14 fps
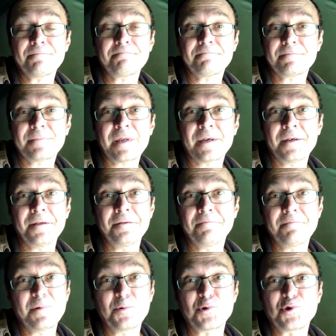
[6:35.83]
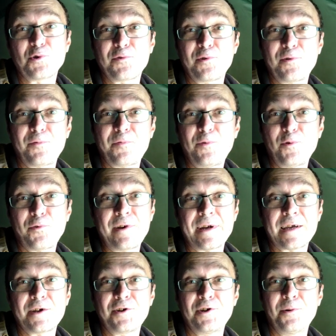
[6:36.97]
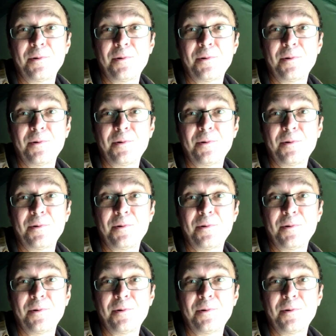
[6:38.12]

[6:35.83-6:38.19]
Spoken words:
and there was nothing I could do with it.